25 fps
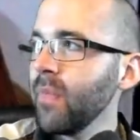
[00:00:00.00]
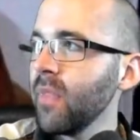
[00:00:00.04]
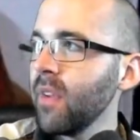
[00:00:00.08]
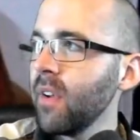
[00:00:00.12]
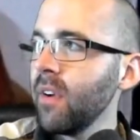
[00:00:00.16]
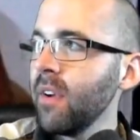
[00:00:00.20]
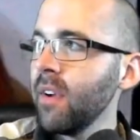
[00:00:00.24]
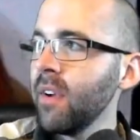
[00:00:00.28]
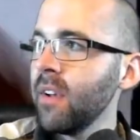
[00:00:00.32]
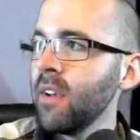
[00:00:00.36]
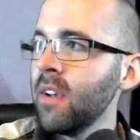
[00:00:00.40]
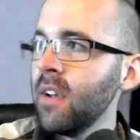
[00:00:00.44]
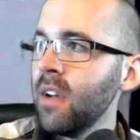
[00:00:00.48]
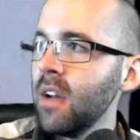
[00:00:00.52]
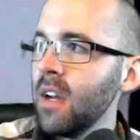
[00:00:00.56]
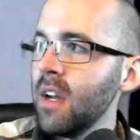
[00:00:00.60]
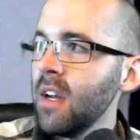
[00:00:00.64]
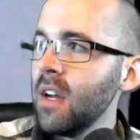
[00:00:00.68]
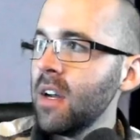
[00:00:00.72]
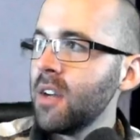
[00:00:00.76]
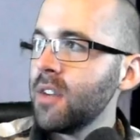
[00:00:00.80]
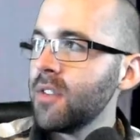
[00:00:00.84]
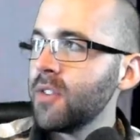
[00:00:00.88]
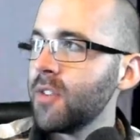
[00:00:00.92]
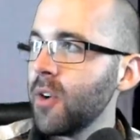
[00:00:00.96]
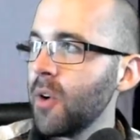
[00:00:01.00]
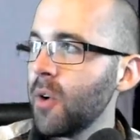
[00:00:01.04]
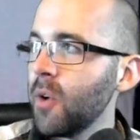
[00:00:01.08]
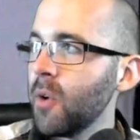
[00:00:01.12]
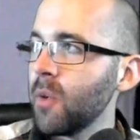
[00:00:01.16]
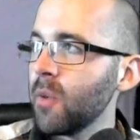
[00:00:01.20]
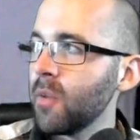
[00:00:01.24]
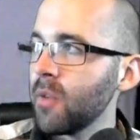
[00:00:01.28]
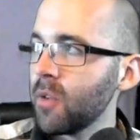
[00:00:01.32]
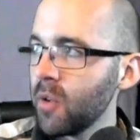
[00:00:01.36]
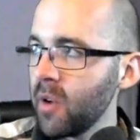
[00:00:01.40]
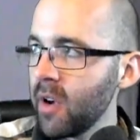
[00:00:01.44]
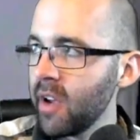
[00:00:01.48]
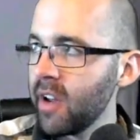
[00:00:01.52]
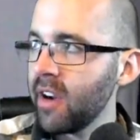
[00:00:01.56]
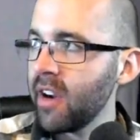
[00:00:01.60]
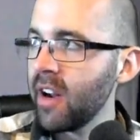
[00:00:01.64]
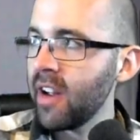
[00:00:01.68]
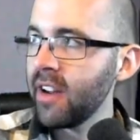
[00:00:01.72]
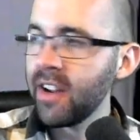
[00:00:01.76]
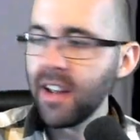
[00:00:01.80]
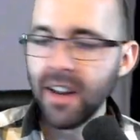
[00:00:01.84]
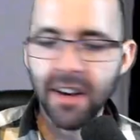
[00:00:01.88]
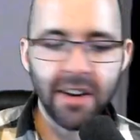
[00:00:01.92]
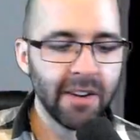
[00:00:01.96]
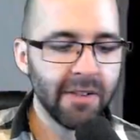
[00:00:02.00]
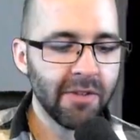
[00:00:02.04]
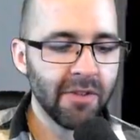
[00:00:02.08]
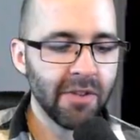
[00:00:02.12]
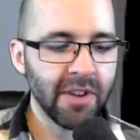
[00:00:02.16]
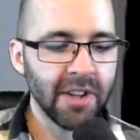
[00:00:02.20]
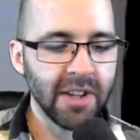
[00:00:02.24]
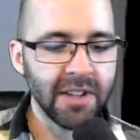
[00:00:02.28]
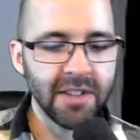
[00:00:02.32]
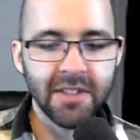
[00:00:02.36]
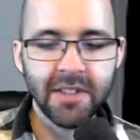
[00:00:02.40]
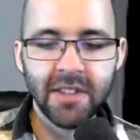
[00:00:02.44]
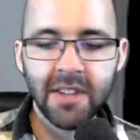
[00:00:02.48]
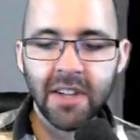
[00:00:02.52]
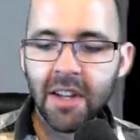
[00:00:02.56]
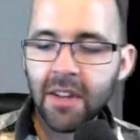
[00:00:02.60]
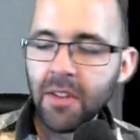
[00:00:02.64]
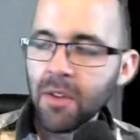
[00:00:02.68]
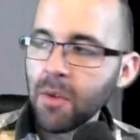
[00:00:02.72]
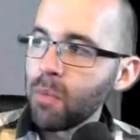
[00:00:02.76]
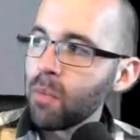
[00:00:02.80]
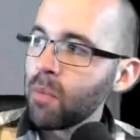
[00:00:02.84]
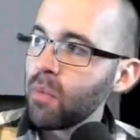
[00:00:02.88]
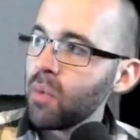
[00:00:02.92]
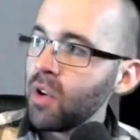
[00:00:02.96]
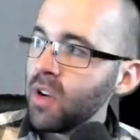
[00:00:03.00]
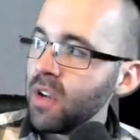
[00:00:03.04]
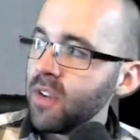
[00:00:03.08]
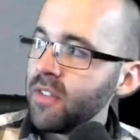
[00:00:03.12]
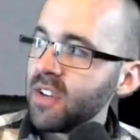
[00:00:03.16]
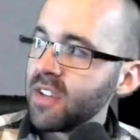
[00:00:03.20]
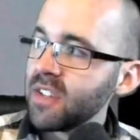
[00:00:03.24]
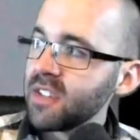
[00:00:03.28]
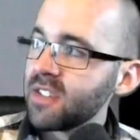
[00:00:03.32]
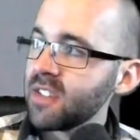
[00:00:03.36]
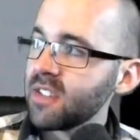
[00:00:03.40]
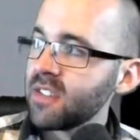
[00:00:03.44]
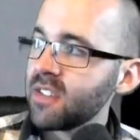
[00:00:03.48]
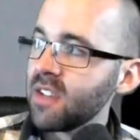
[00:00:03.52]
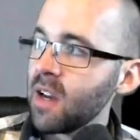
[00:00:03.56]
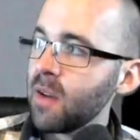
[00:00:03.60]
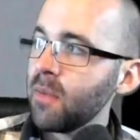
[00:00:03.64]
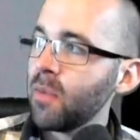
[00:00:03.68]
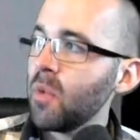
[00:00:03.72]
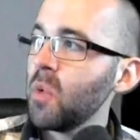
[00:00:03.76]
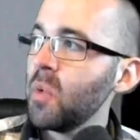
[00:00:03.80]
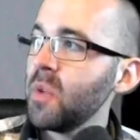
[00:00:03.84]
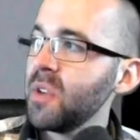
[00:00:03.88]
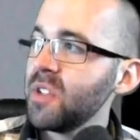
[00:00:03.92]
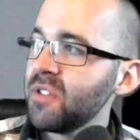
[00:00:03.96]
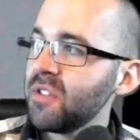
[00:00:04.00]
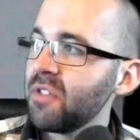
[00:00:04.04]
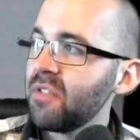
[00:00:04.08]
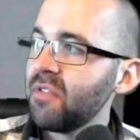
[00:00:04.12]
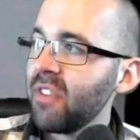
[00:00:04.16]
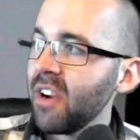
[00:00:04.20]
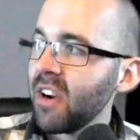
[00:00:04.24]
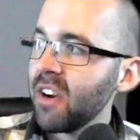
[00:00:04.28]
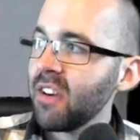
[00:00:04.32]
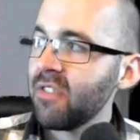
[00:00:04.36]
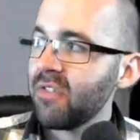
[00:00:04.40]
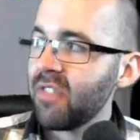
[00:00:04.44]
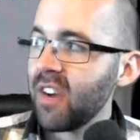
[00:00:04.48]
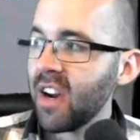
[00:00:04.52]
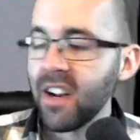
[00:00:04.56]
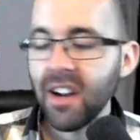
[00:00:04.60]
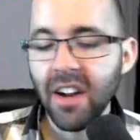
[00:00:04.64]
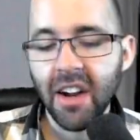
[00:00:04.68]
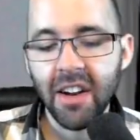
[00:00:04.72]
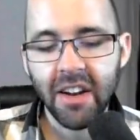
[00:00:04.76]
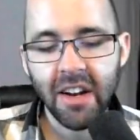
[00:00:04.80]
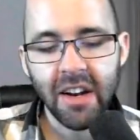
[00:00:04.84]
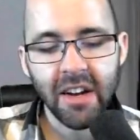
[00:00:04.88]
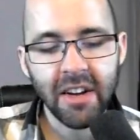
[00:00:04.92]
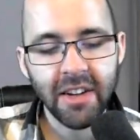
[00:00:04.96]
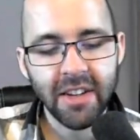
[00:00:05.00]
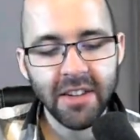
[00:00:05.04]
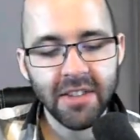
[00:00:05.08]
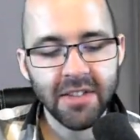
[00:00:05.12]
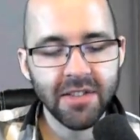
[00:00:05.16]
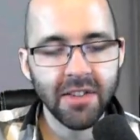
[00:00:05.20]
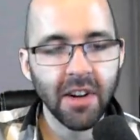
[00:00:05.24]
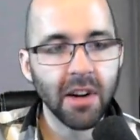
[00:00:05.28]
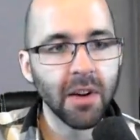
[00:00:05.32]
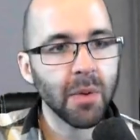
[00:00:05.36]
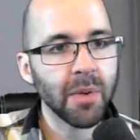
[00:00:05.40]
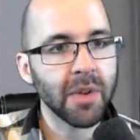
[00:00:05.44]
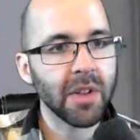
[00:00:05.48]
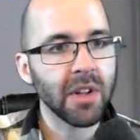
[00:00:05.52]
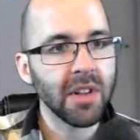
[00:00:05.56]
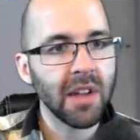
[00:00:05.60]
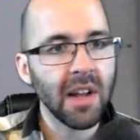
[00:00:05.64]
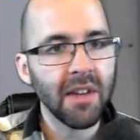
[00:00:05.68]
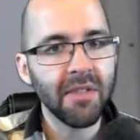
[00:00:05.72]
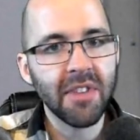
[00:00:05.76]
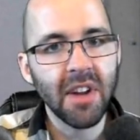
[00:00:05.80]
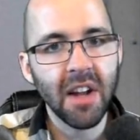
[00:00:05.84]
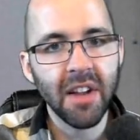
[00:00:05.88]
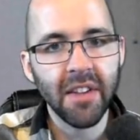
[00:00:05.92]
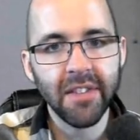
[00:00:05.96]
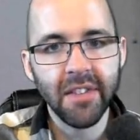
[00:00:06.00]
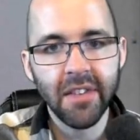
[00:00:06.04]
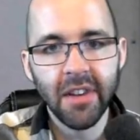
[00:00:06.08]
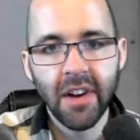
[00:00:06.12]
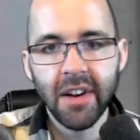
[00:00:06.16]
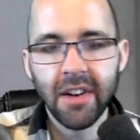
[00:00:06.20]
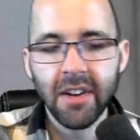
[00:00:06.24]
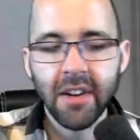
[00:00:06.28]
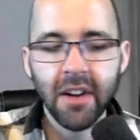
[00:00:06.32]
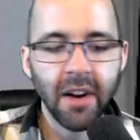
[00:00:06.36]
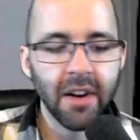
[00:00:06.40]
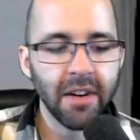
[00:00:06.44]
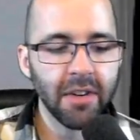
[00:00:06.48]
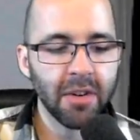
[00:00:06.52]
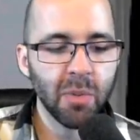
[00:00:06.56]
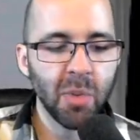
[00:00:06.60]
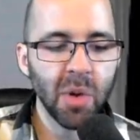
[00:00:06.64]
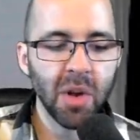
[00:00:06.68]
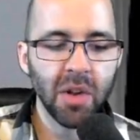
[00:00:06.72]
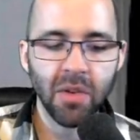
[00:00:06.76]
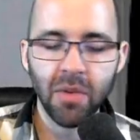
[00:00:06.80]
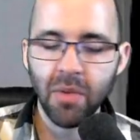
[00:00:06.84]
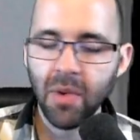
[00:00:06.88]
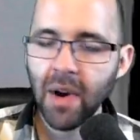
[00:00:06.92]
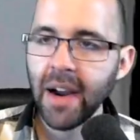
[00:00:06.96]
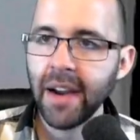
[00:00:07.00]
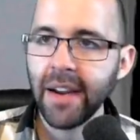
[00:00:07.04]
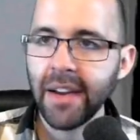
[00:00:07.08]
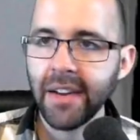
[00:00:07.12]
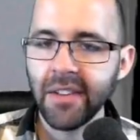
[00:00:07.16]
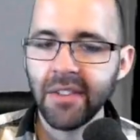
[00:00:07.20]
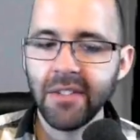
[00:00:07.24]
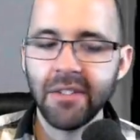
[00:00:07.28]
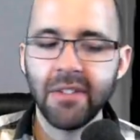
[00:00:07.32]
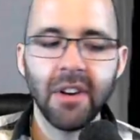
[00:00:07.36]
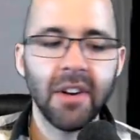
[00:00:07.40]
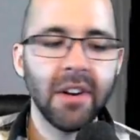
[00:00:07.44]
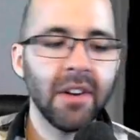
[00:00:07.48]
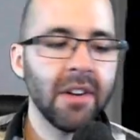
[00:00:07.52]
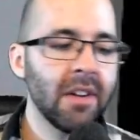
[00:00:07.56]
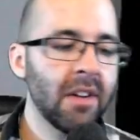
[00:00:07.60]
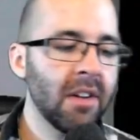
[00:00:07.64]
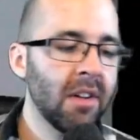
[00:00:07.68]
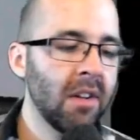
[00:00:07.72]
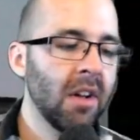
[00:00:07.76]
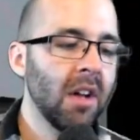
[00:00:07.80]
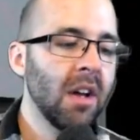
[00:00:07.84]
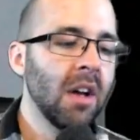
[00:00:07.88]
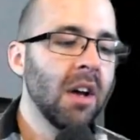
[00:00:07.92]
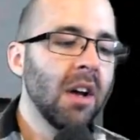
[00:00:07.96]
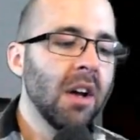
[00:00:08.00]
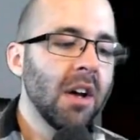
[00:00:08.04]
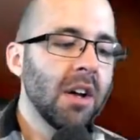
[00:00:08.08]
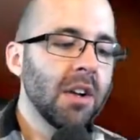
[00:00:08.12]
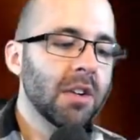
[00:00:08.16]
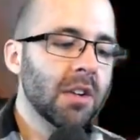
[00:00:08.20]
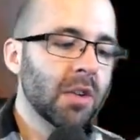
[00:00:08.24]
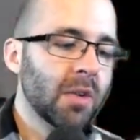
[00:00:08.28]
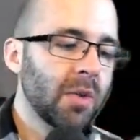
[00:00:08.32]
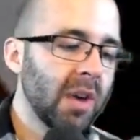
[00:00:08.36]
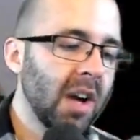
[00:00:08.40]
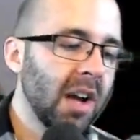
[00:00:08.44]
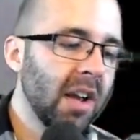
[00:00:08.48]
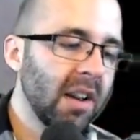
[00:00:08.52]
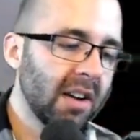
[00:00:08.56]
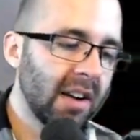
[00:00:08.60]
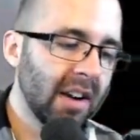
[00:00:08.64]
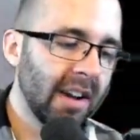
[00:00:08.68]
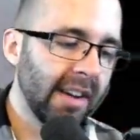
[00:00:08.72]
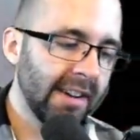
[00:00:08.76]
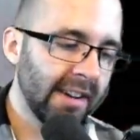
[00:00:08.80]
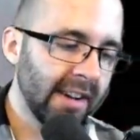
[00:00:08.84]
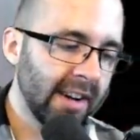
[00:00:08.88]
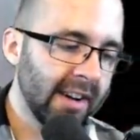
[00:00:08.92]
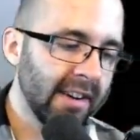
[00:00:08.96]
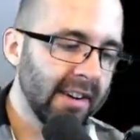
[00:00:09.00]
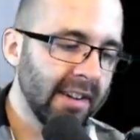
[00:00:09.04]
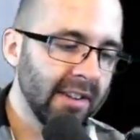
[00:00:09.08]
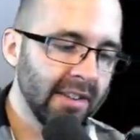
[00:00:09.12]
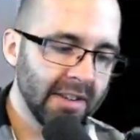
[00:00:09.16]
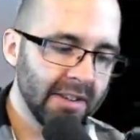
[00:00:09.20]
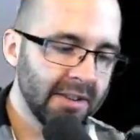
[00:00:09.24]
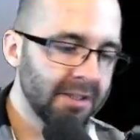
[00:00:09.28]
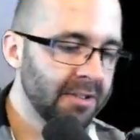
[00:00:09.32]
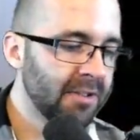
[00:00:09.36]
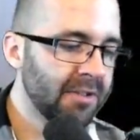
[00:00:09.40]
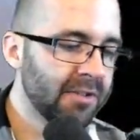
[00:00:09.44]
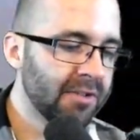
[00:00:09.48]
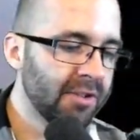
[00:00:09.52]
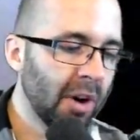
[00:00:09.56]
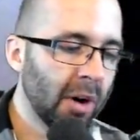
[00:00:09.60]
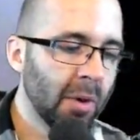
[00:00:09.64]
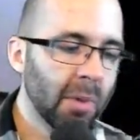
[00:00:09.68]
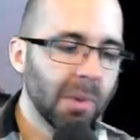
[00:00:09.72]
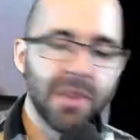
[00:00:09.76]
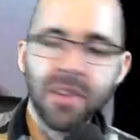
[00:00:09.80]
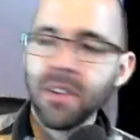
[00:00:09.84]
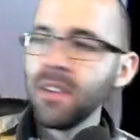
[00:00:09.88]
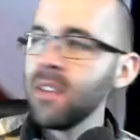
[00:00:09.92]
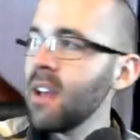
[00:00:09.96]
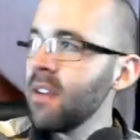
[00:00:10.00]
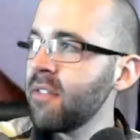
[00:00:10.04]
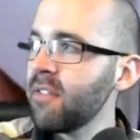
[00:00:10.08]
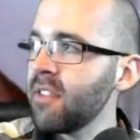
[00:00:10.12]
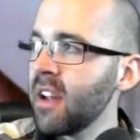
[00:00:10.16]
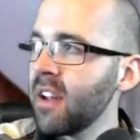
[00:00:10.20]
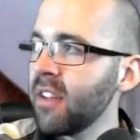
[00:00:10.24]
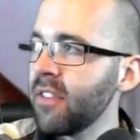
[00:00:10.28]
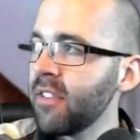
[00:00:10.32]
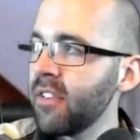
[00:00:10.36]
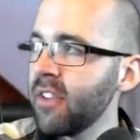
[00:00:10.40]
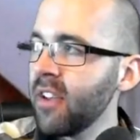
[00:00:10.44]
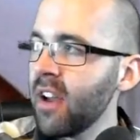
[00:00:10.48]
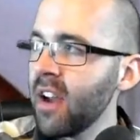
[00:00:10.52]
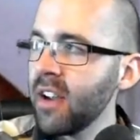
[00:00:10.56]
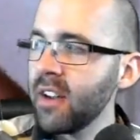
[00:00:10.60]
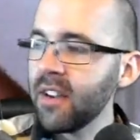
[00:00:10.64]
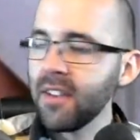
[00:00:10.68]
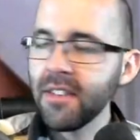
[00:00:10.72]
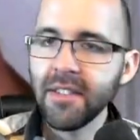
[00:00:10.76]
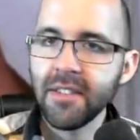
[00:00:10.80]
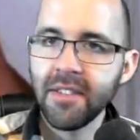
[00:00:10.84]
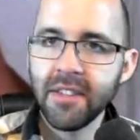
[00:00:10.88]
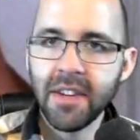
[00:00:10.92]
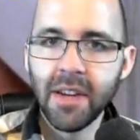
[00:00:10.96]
All right. So create an identity for this. In the previous example, we just verified identities. Started with the left-hand side, got it to be the right-hand side. To create an identity, let's just start with the left-hand side and